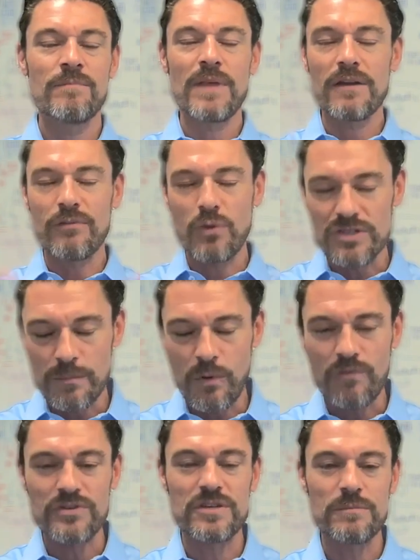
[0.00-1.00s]
And of course, I'm
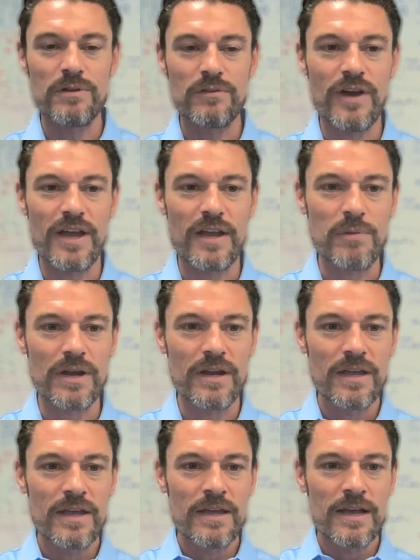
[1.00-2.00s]
oversimplifying, but
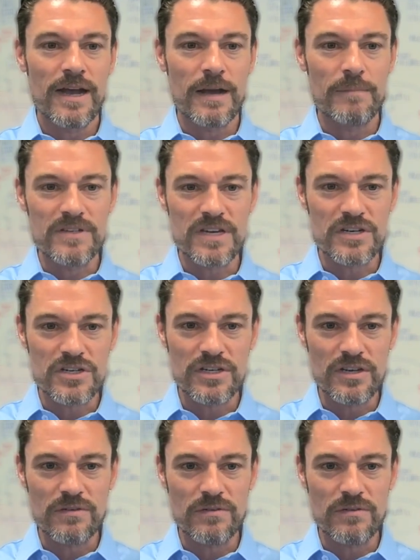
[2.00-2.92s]
essentially,